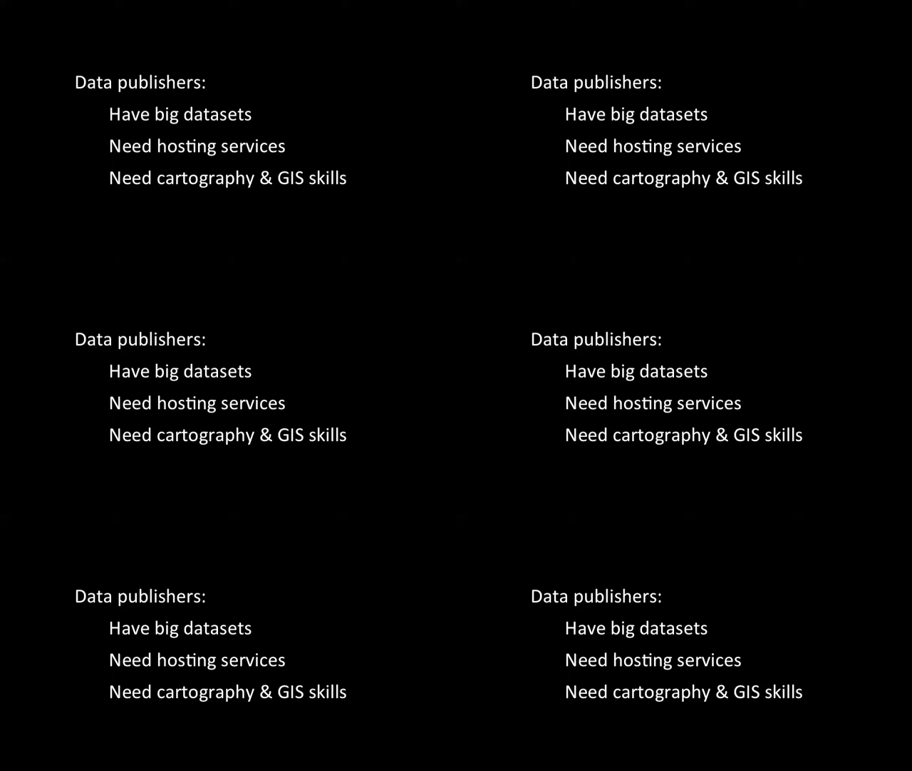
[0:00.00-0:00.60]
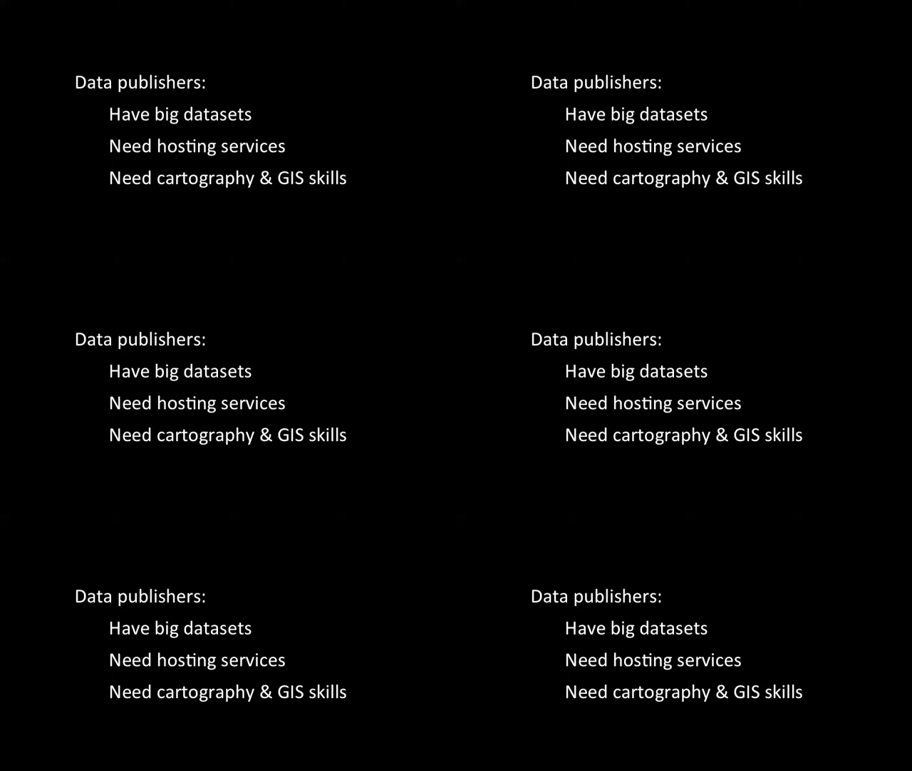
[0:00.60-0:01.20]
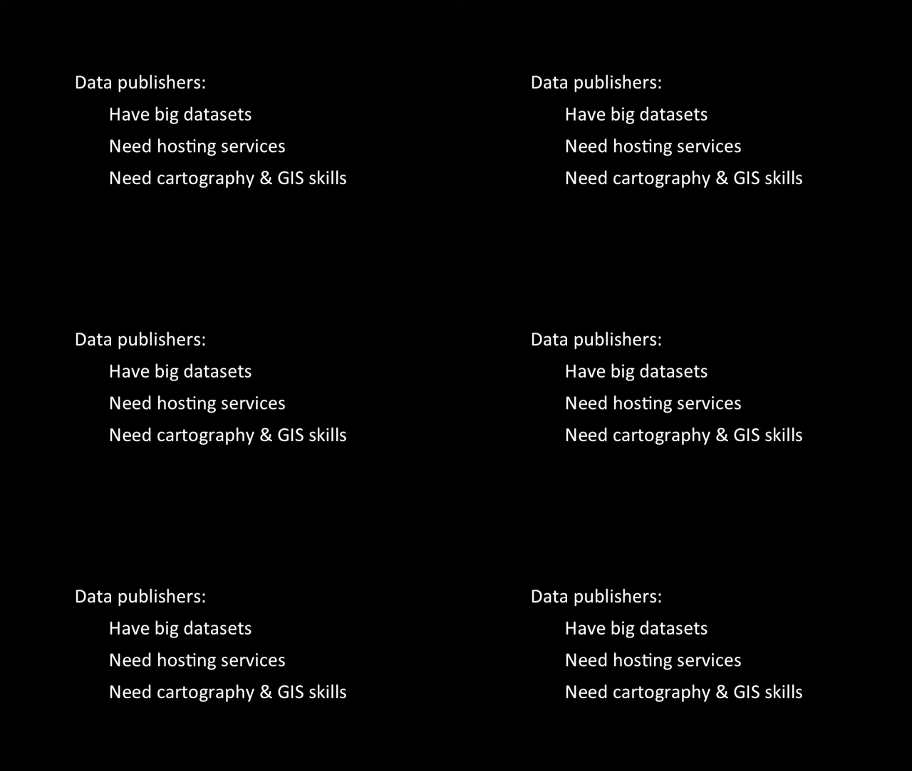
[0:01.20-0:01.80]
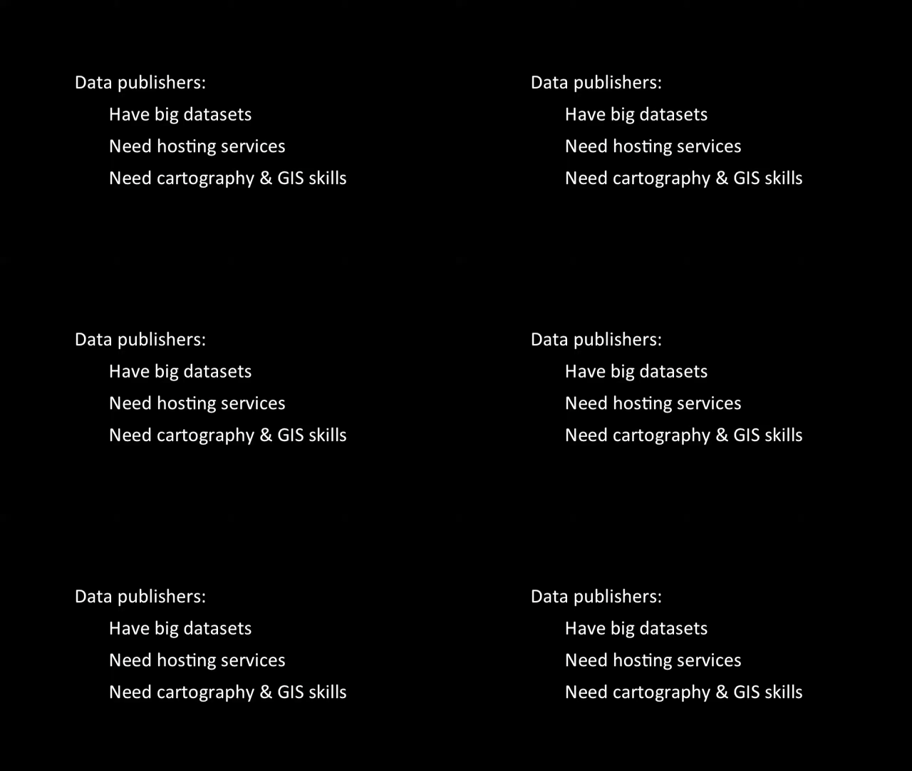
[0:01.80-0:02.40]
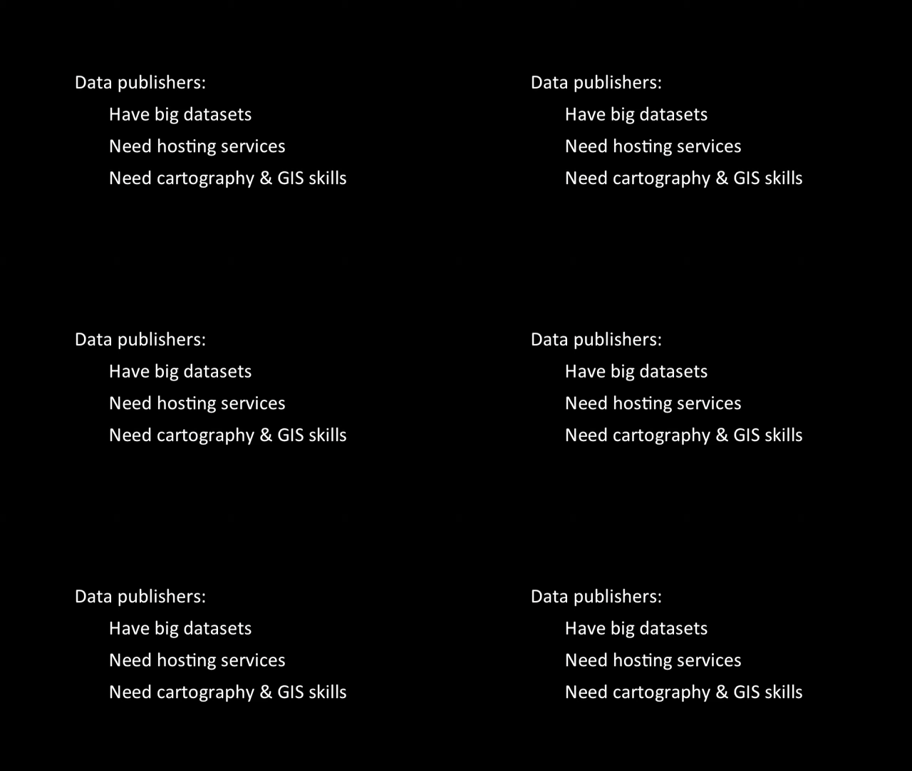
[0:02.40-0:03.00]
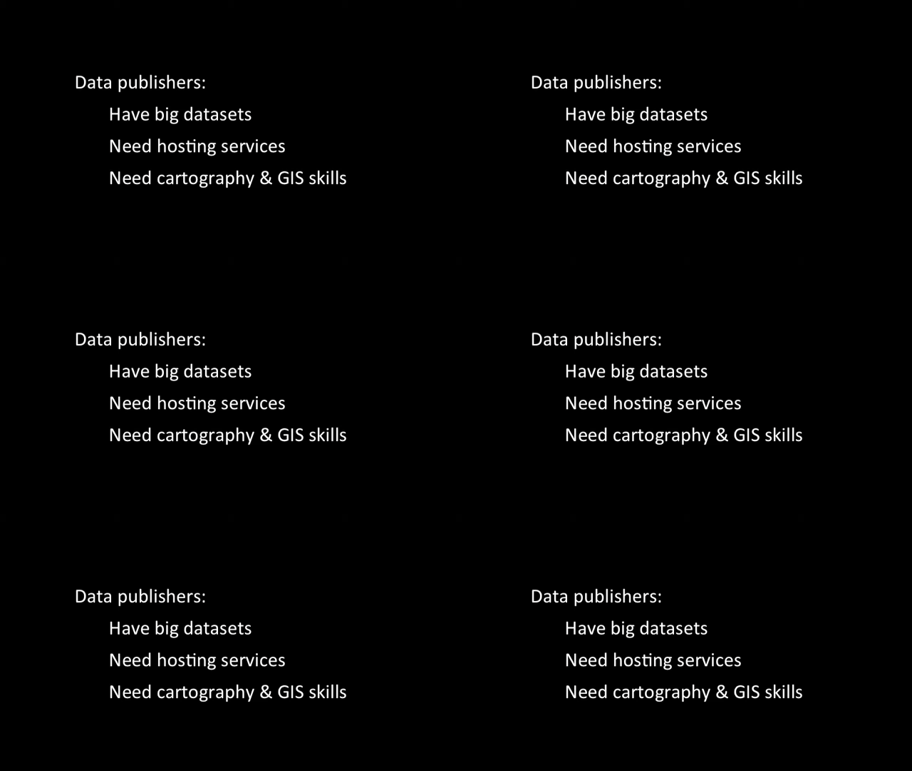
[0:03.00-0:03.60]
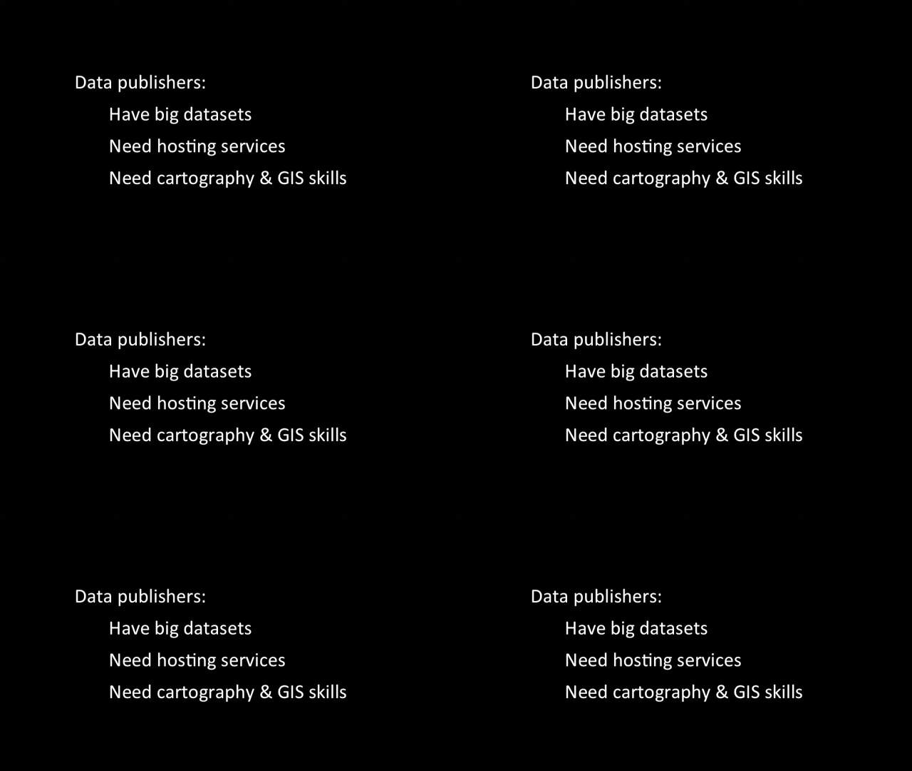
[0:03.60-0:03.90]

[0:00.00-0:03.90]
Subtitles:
[unreadable: no face in view]